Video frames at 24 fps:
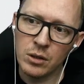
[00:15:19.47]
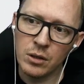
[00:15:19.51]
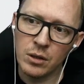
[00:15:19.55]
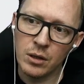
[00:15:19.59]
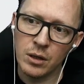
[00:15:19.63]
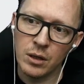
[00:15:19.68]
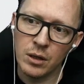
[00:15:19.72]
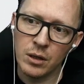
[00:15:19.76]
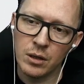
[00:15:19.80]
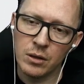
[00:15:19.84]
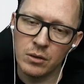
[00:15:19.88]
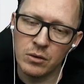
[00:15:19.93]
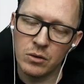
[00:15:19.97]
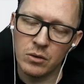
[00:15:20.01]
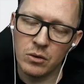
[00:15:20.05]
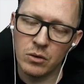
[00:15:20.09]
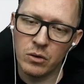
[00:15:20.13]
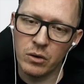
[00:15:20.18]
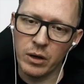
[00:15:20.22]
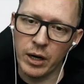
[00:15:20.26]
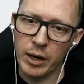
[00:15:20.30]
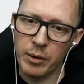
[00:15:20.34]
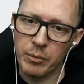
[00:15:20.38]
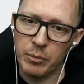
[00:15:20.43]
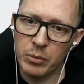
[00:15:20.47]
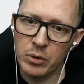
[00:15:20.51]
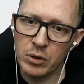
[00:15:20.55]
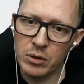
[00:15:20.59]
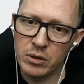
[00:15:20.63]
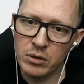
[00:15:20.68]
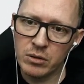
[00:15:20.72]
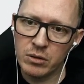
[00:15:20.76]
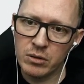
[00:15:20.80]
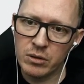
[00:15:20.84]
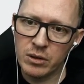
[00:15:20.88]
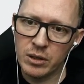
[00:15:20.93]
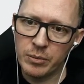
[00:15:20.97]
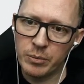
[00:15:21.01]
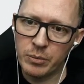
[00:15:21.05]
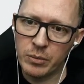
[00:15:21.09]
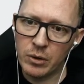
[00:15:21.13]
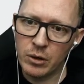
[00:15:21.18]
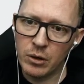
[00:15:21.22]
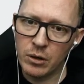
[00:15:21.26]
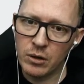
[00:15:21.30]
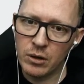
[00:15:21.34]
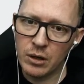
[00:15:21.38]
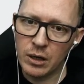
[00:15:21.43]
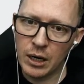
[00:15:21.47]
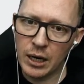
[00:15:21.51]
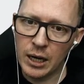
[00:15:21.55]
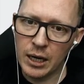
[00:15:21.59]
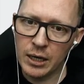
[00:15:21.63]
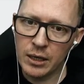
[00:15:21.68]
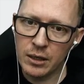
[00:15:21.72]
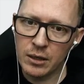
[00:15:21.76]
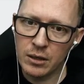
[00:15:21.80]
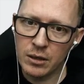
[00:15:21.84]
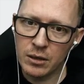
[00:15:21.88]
the scrambled script looked like.